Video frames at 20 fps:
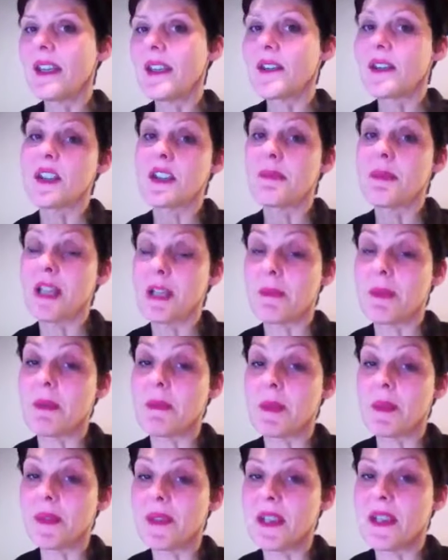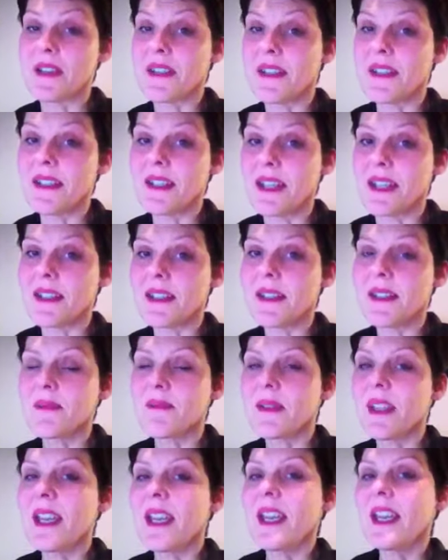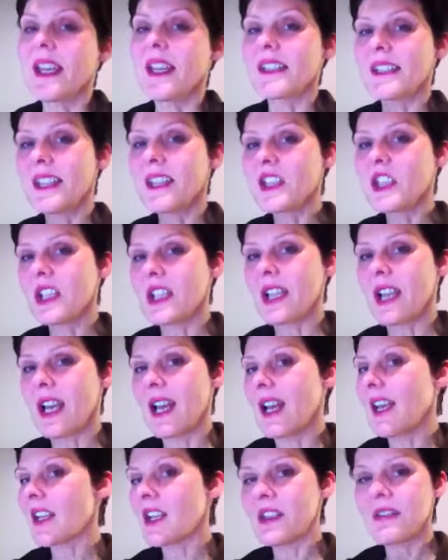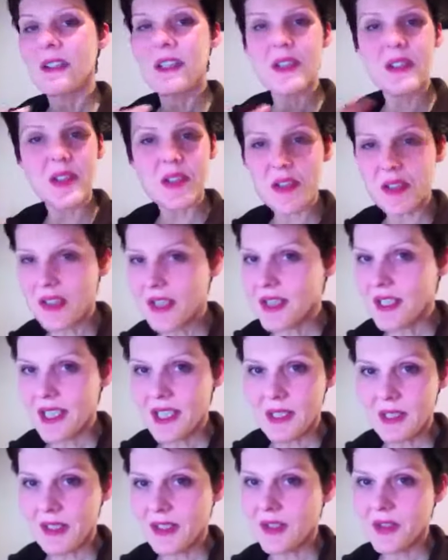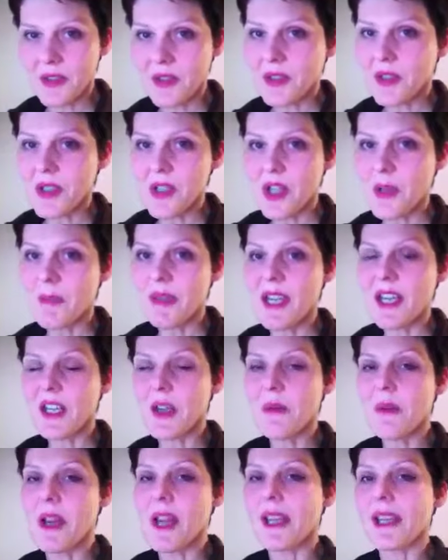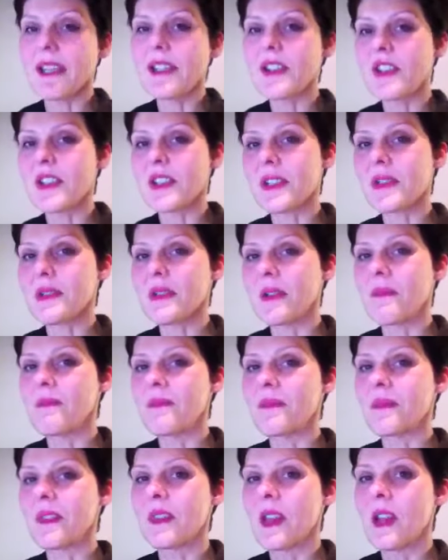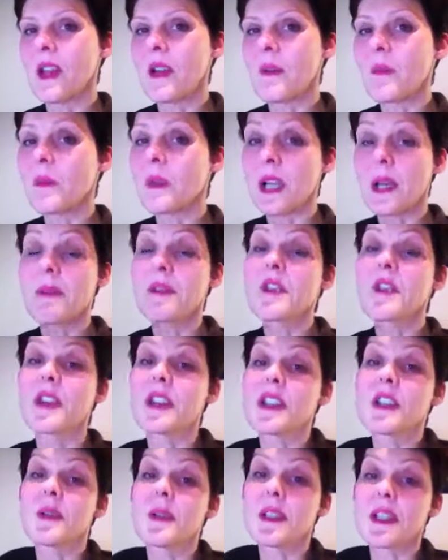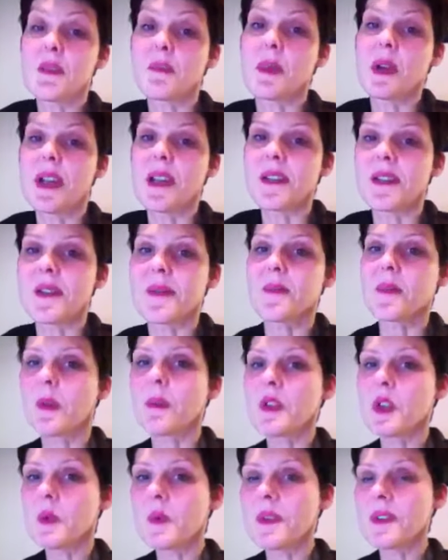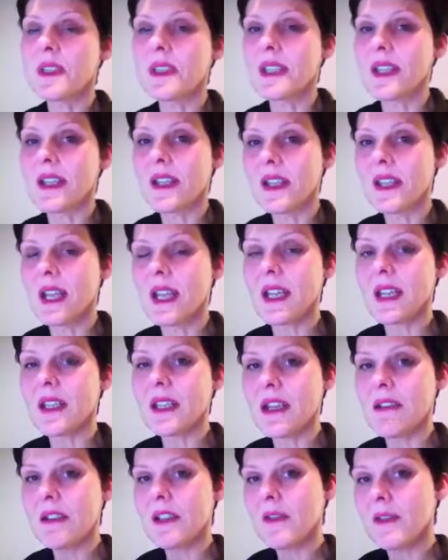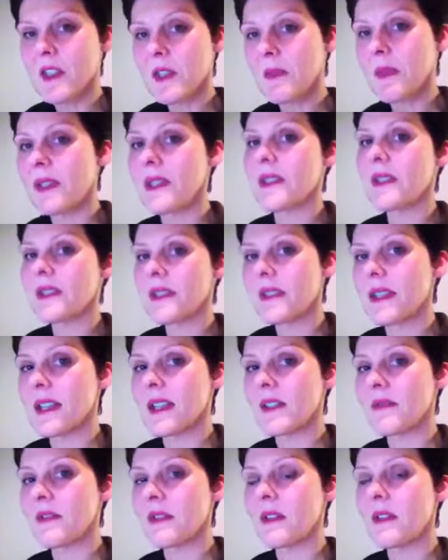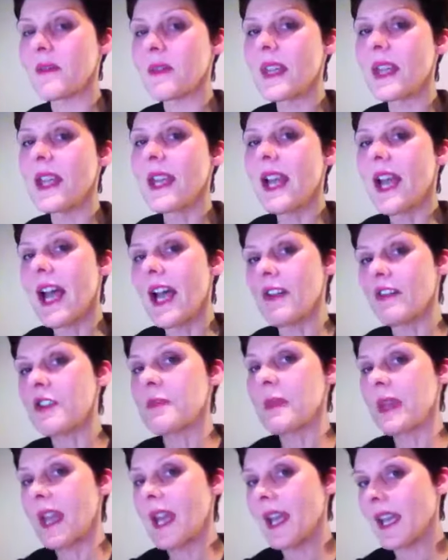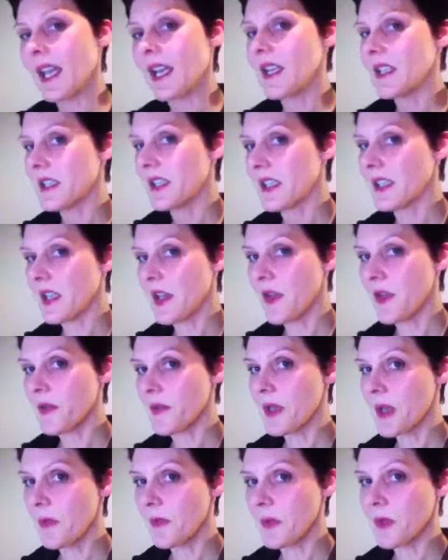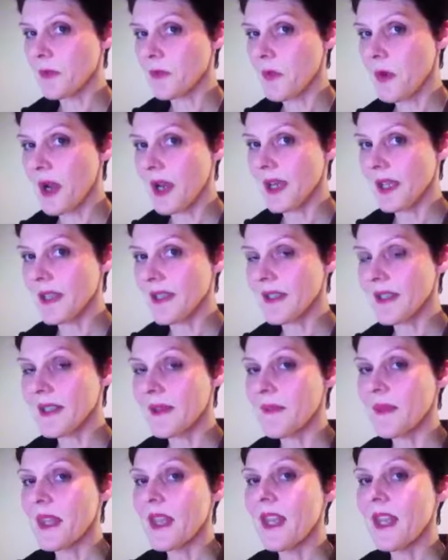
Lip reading: so it made a bit more sense. Essentially, anchoring is not a technical term in any way. It's just what I was trying to express, which was that I think narratives to be successful have to be anchored in another number of ways.